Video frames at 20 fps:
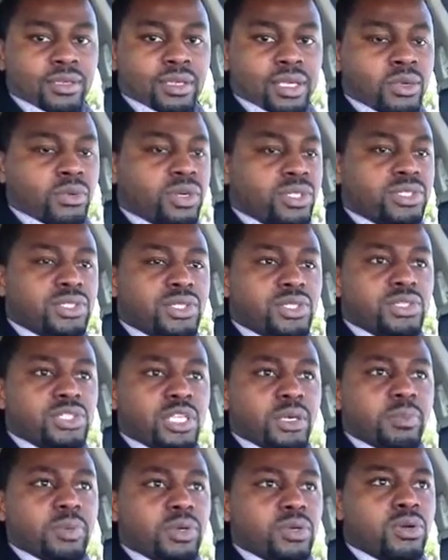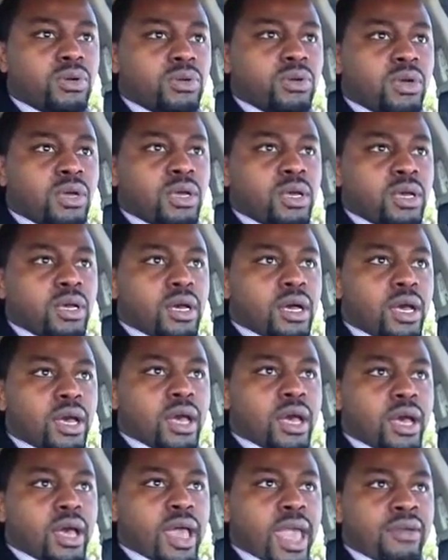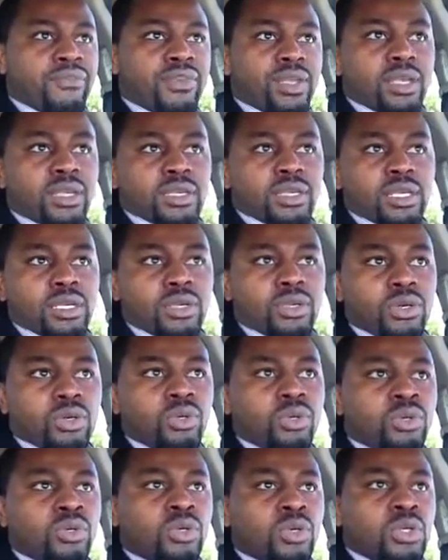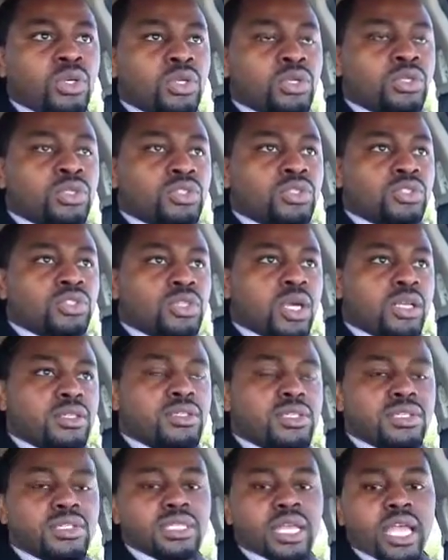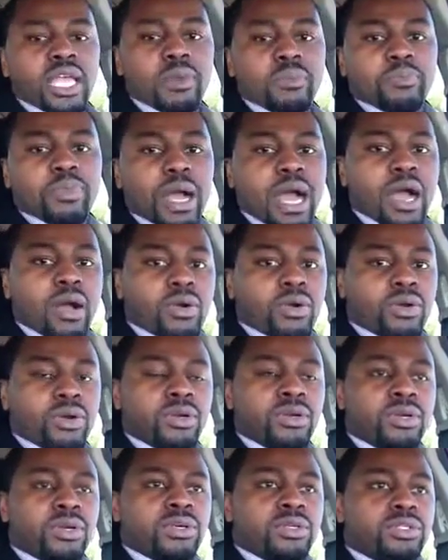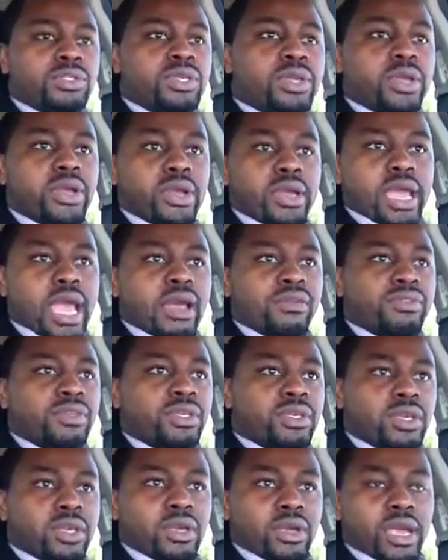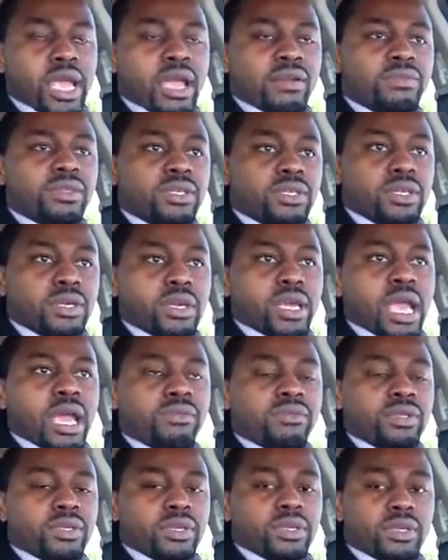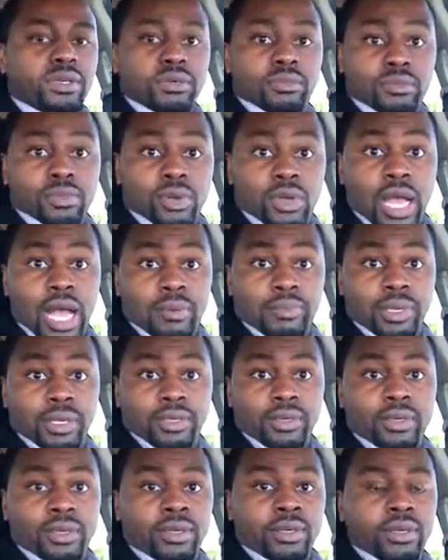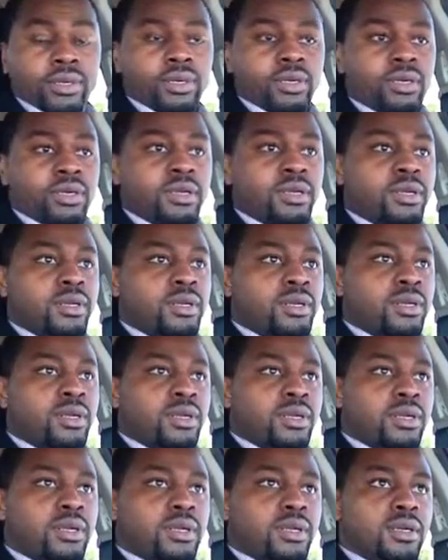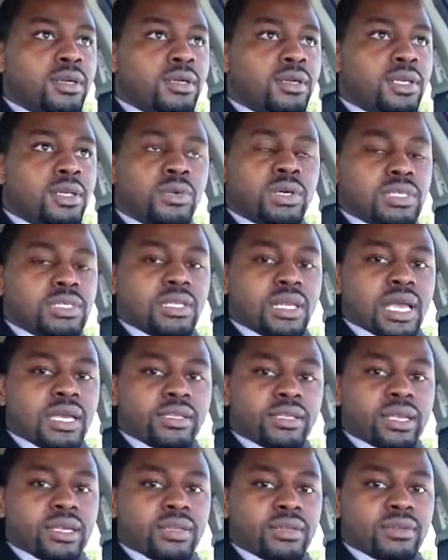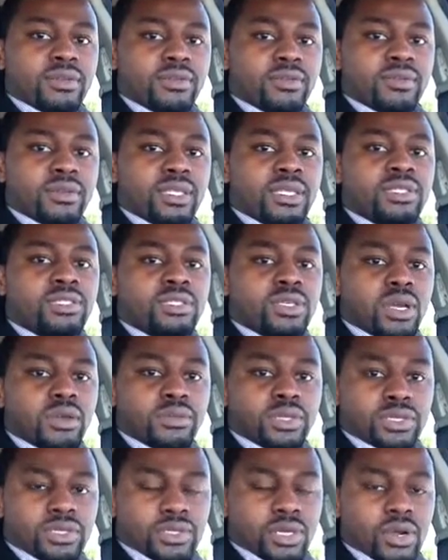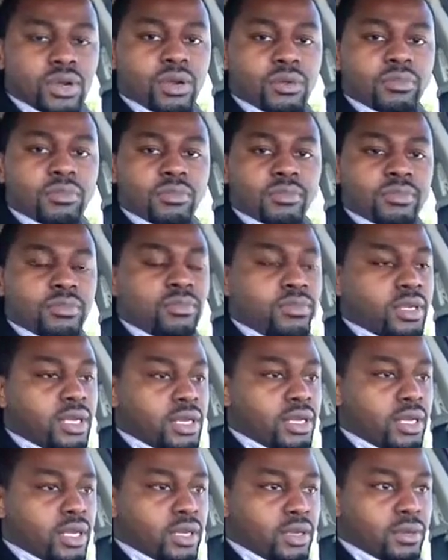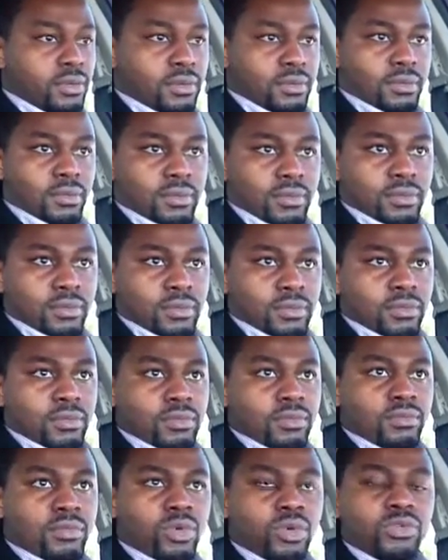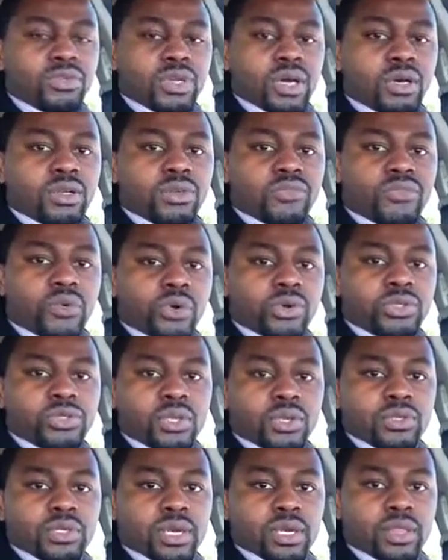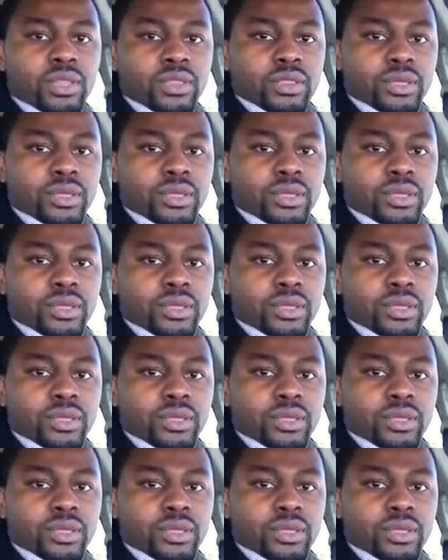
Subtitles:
He wasn't your typical African leader who sought to stay in power year after year after year after year. Mugabe. He wasn't like that. He served his term and he moved on to focus on the other